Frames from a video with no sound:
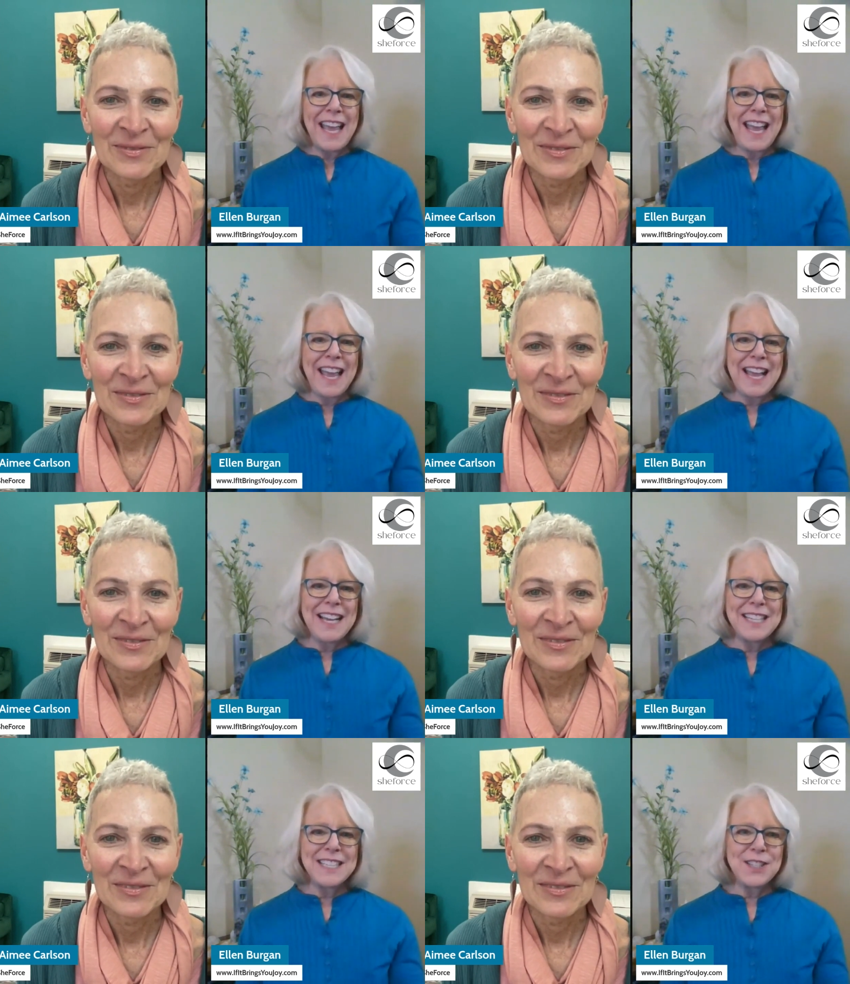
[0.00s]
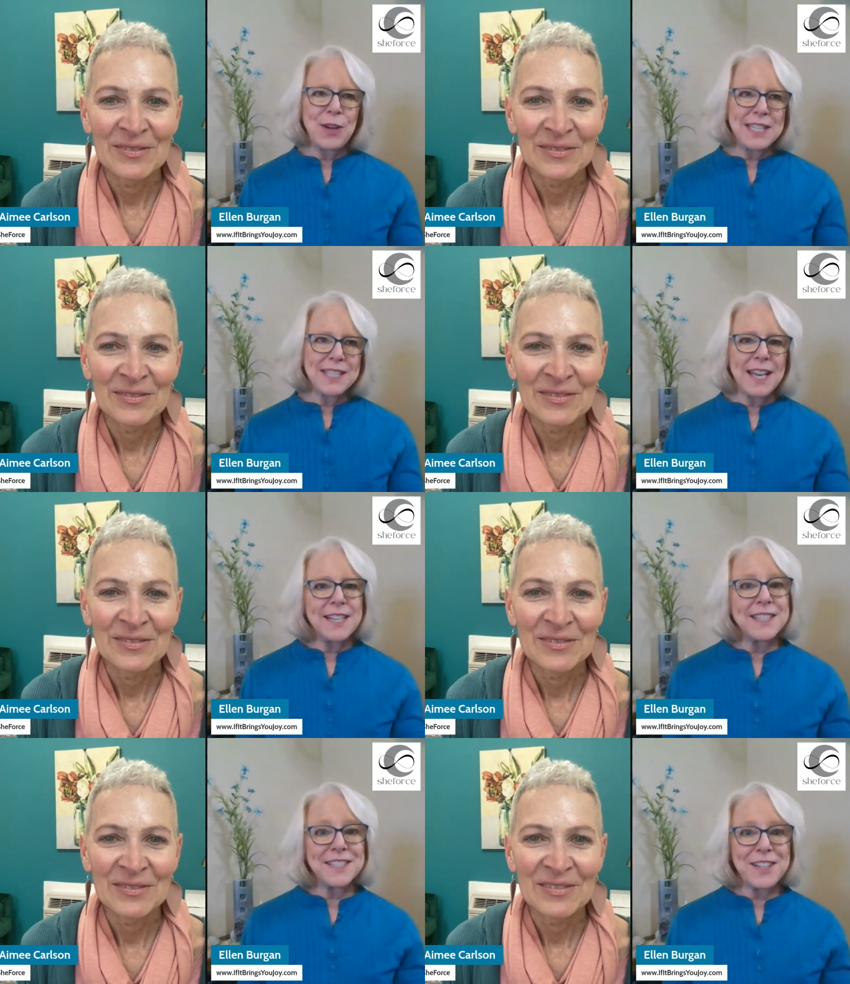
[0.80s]
Speaker 1: And so I
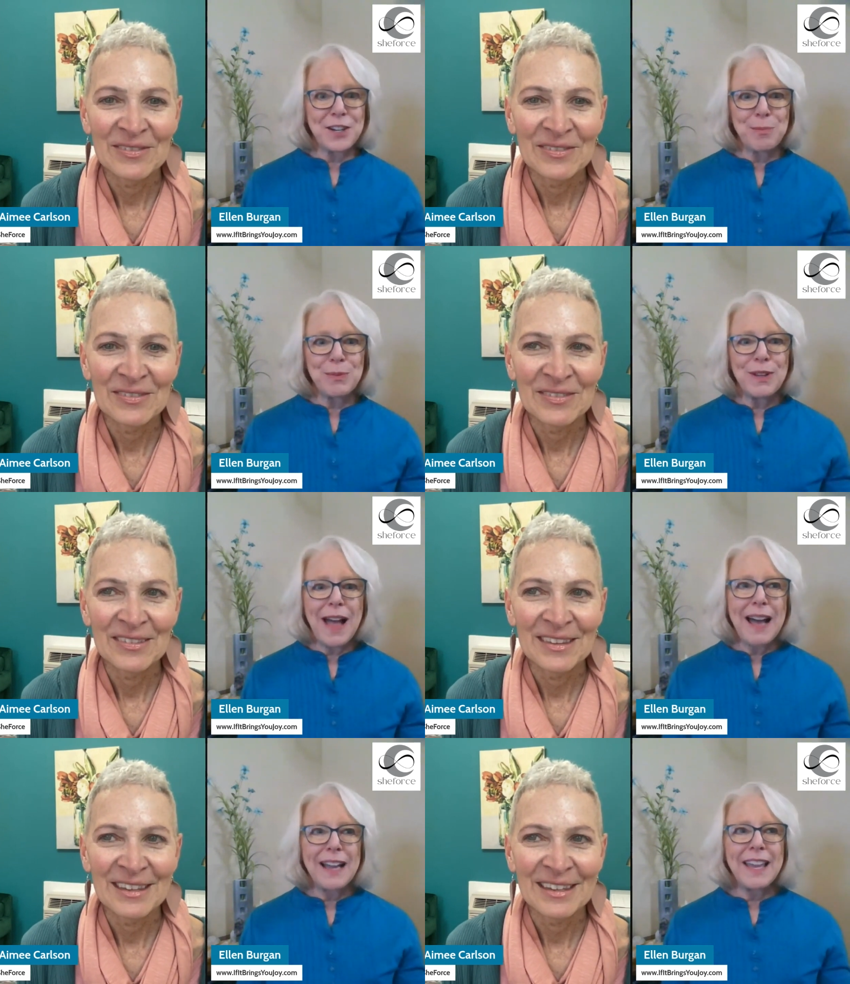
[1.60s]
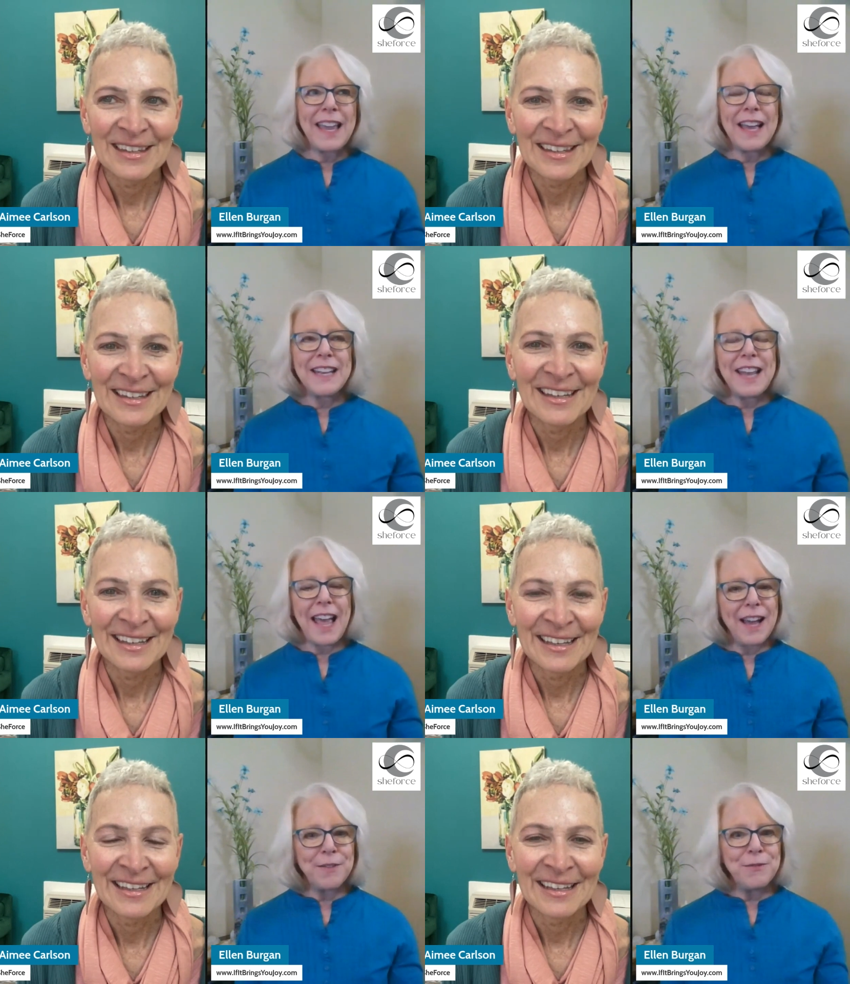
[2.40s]
decided to start a blog. And
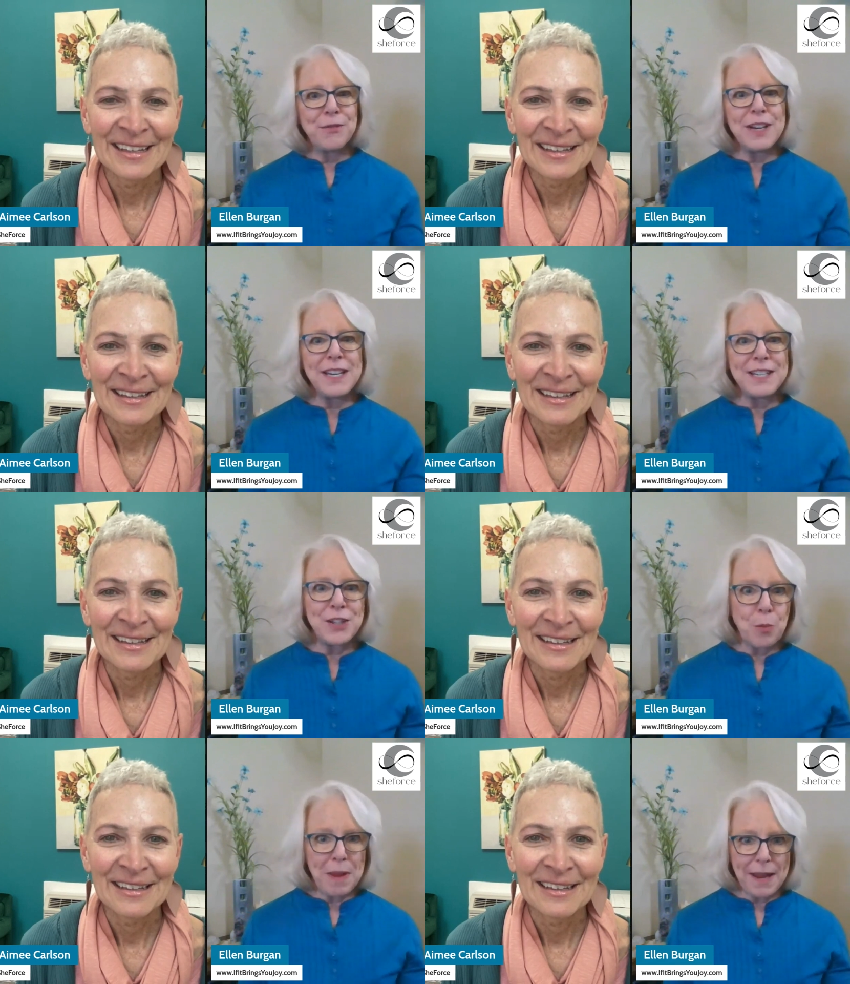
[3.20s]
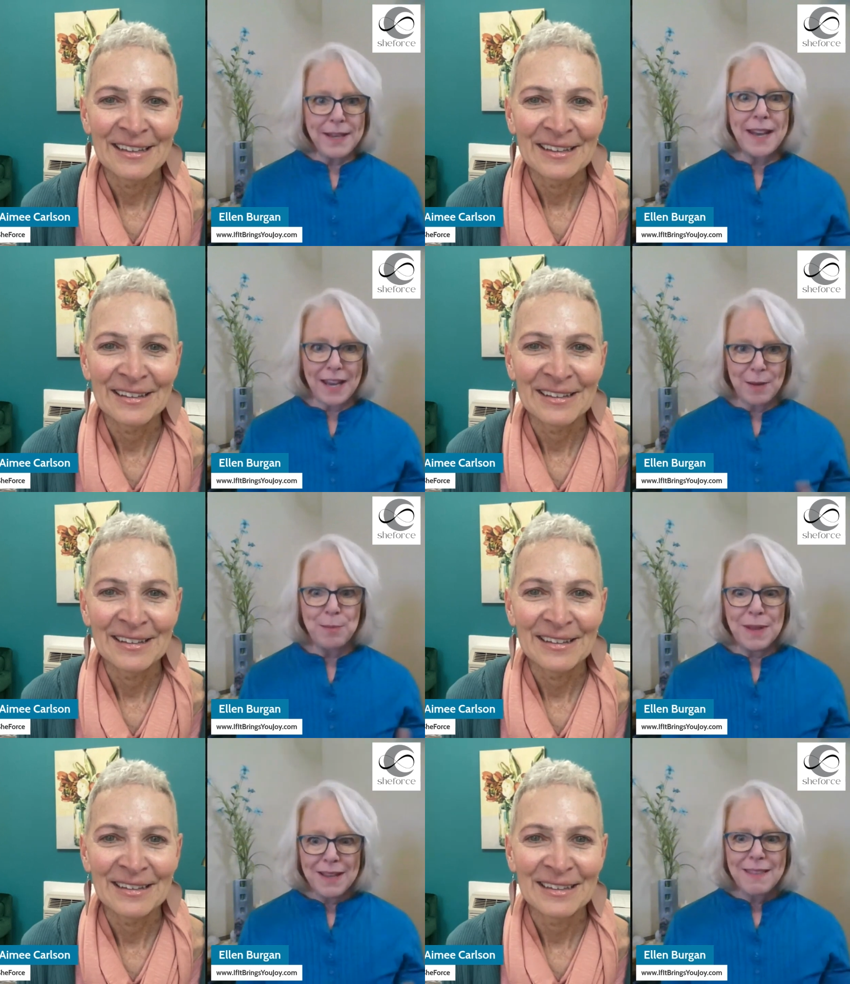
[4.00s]
every domain
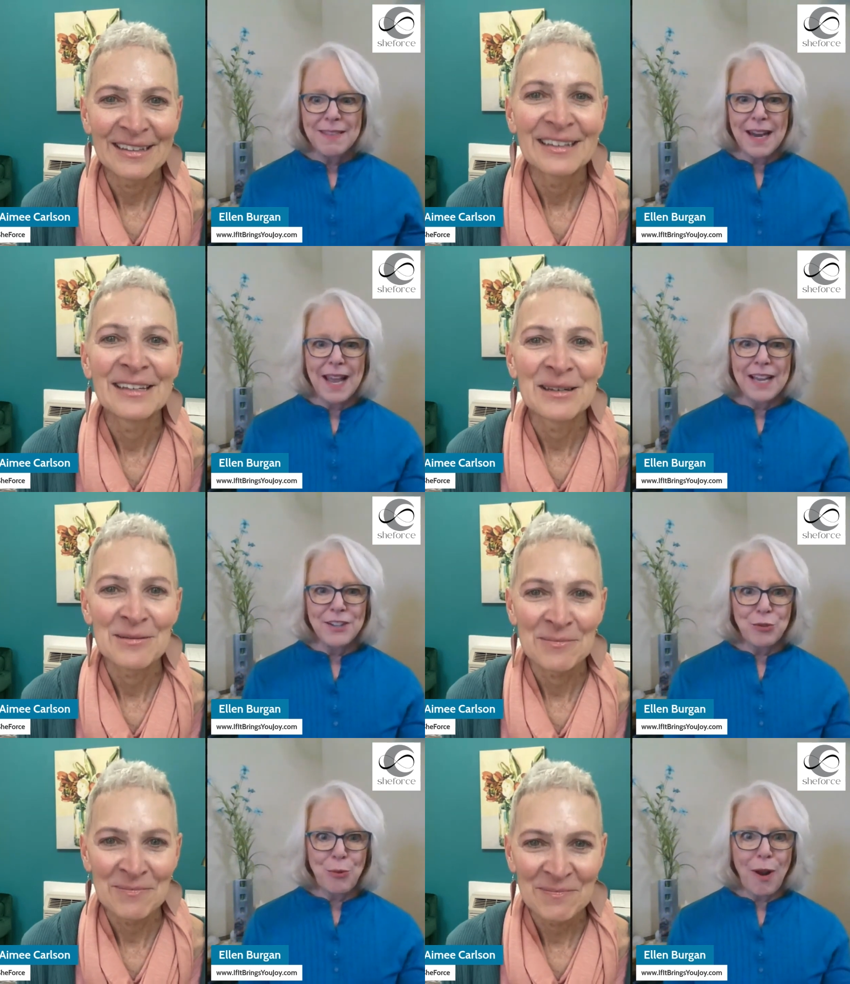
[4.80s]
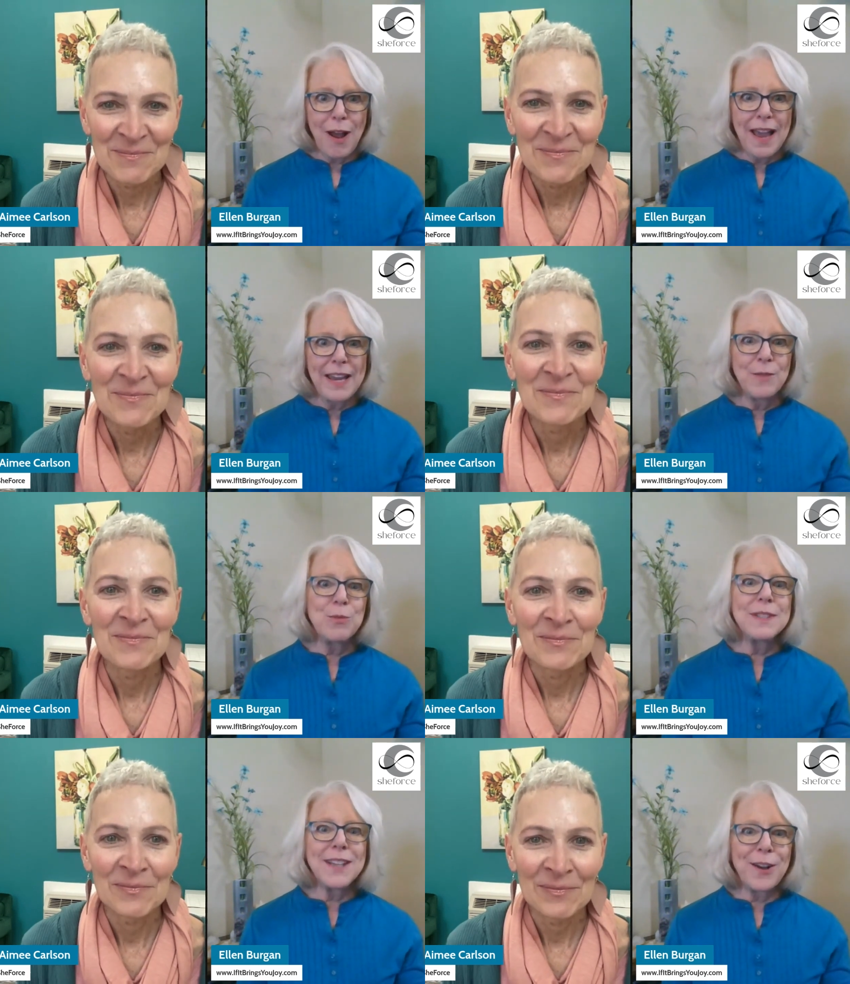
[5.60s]
name that I
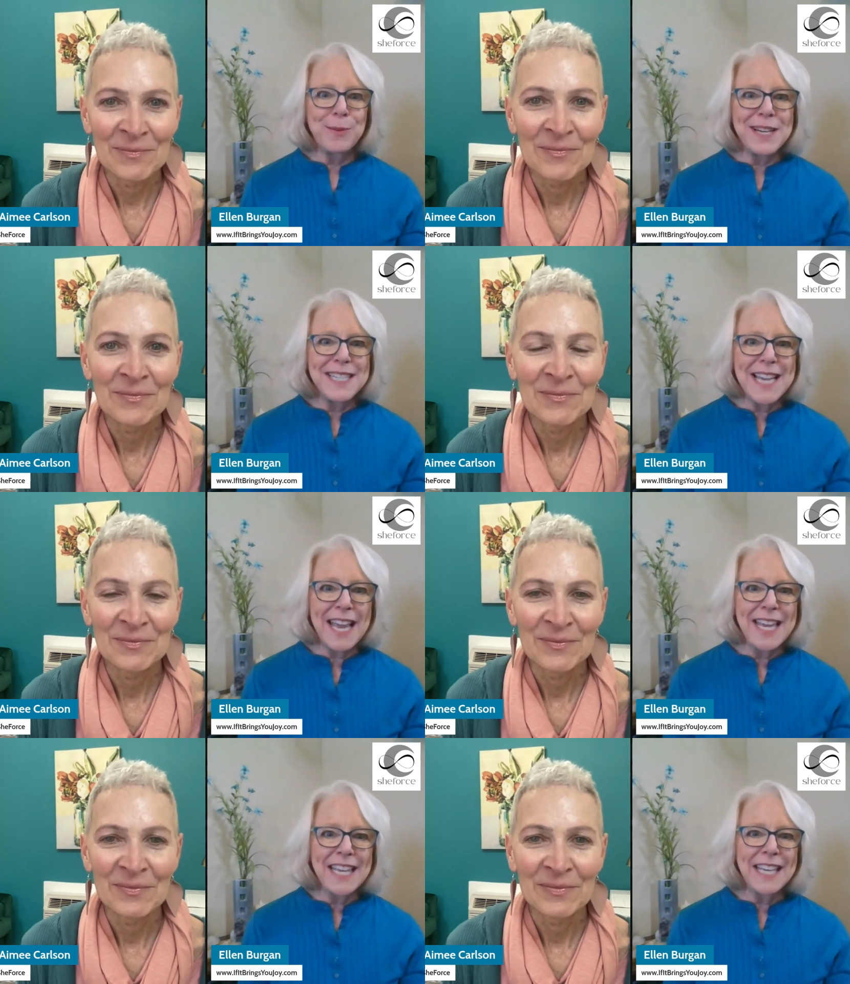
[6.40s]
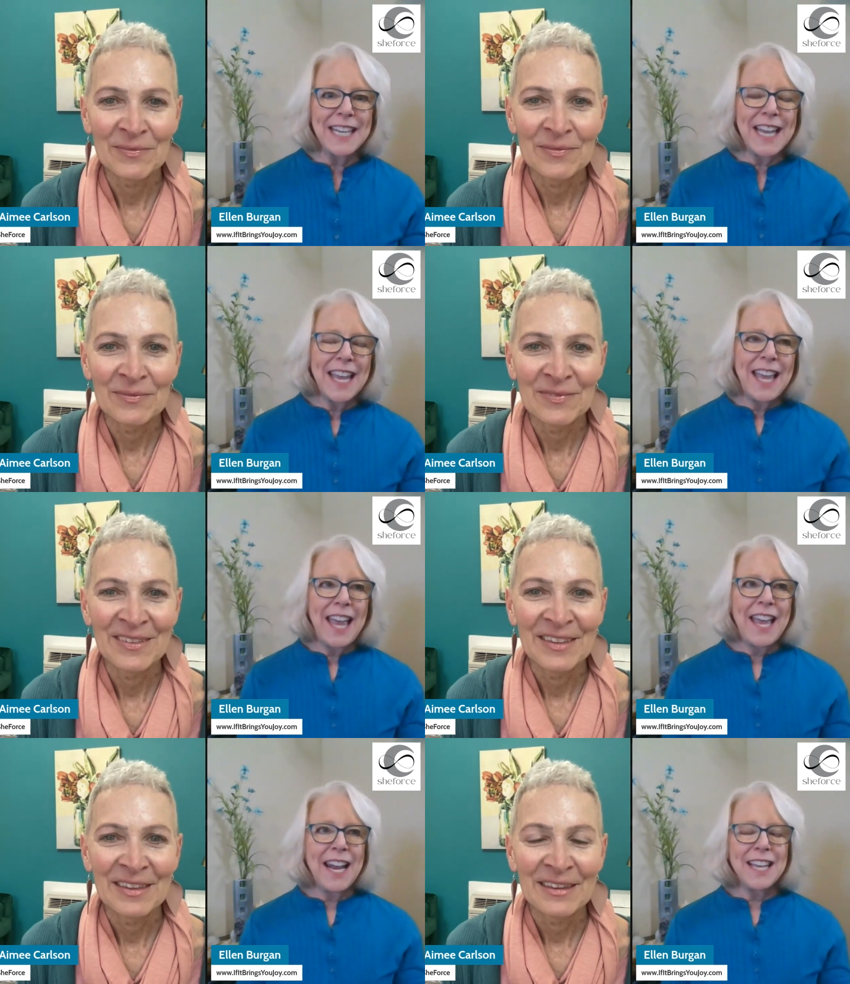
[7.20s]
tried was already taken. And I